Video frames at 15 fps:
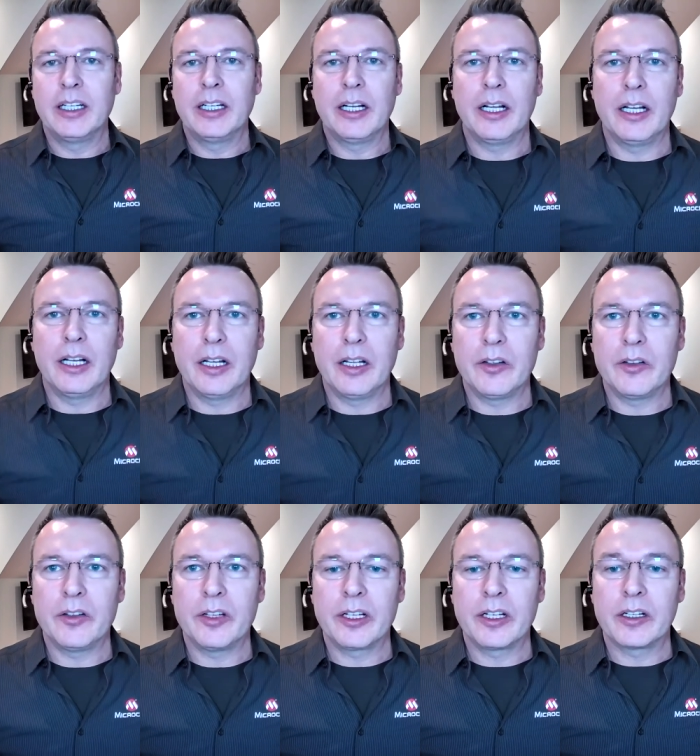uh,
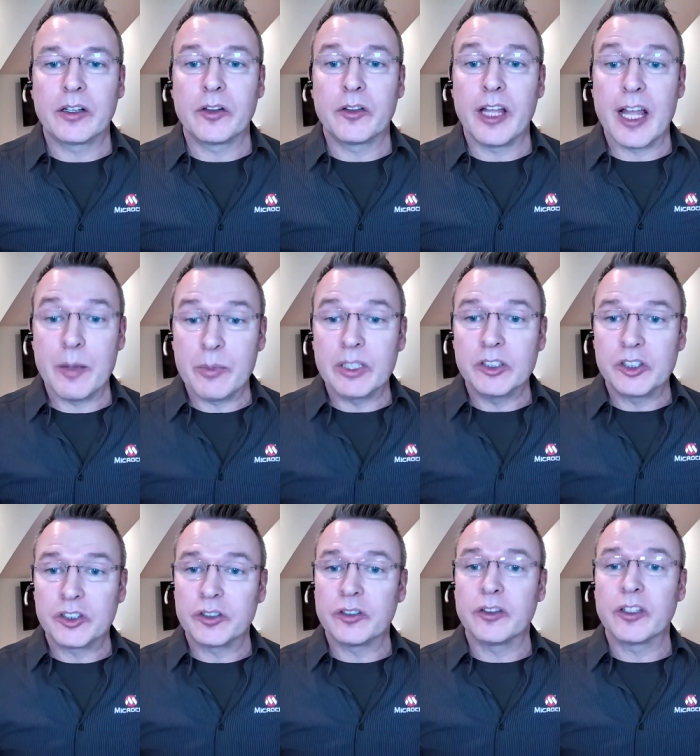the the
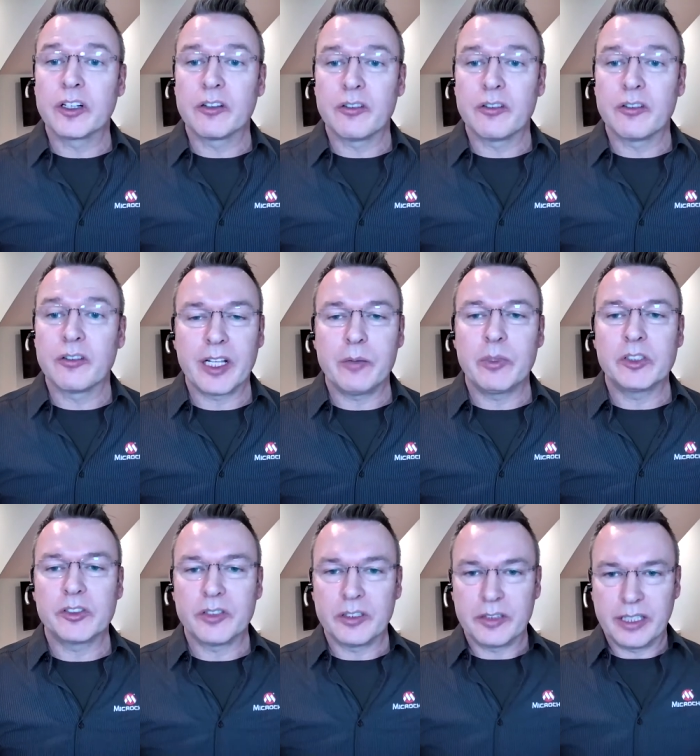image, the graphic
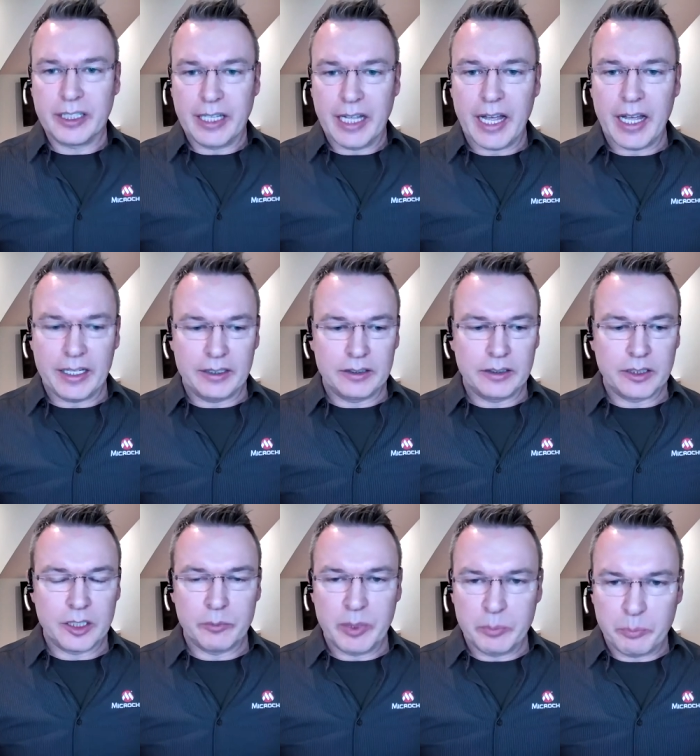image that they get
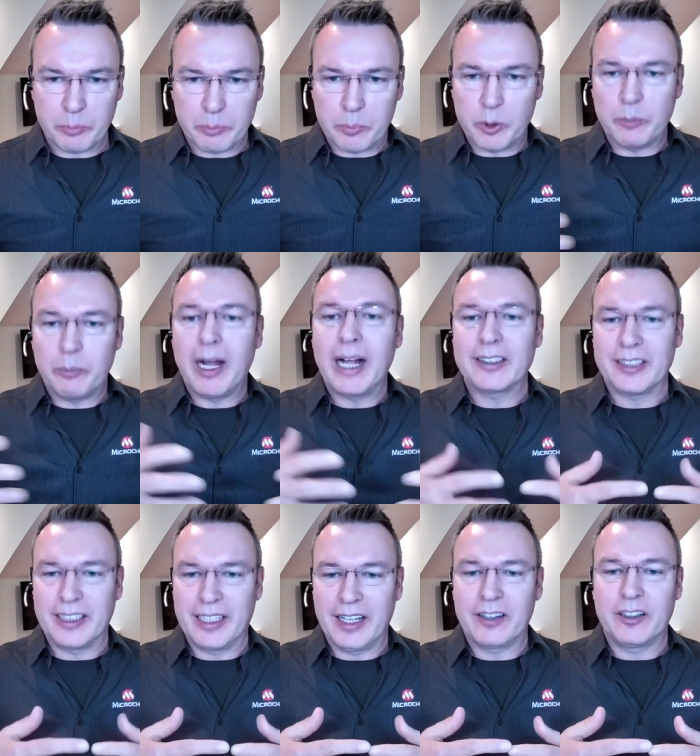can be put back
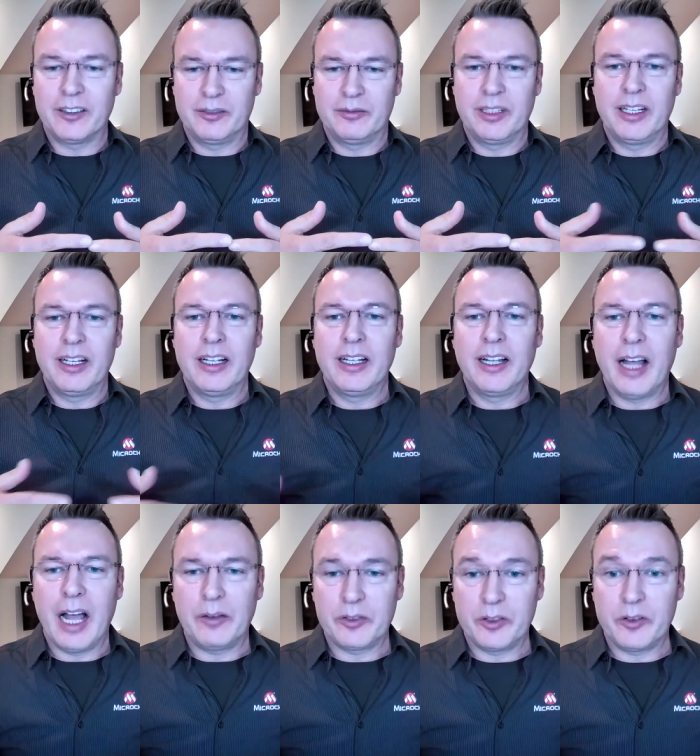together
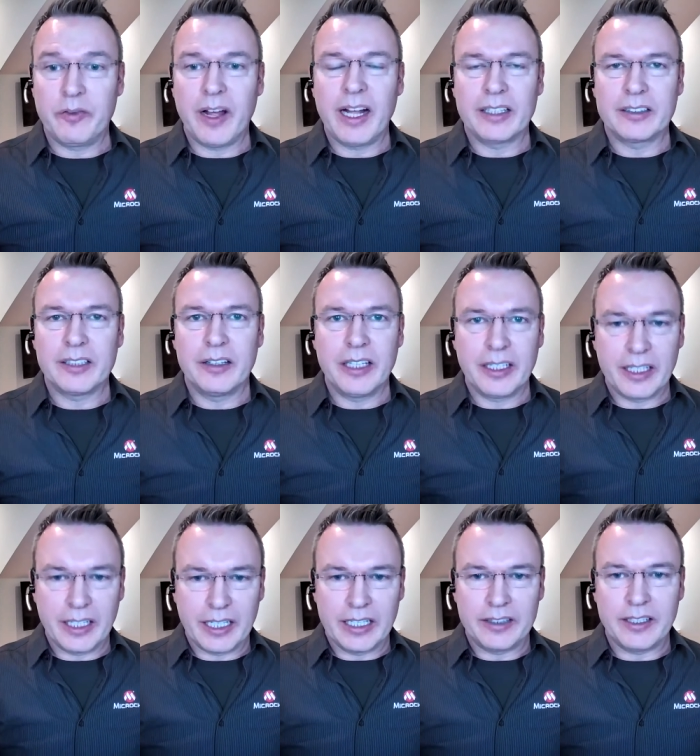after the fact and they can
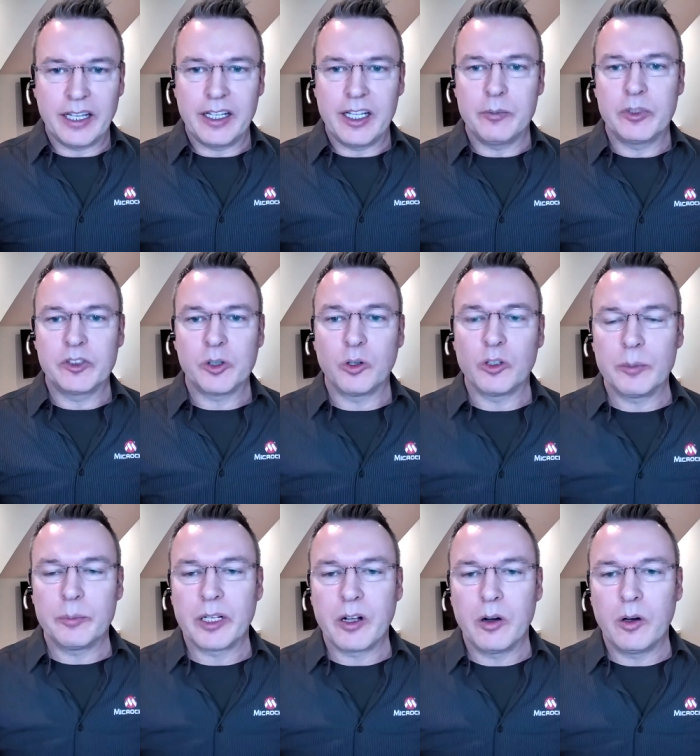get that image only
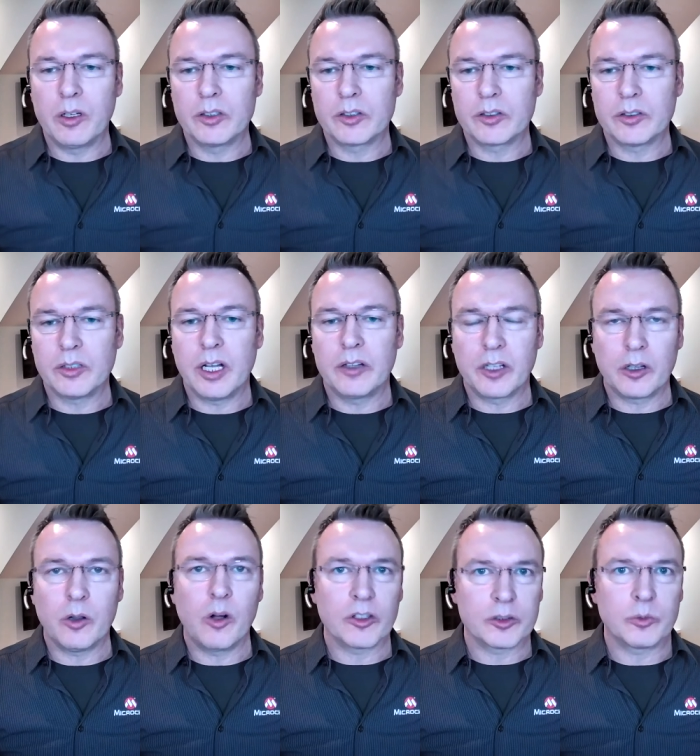because uh, the
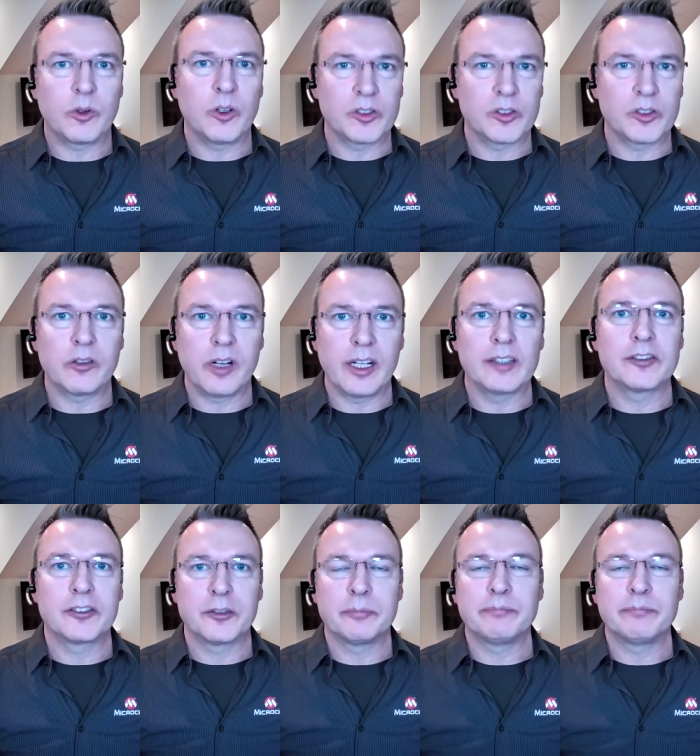clocks were all synchronized.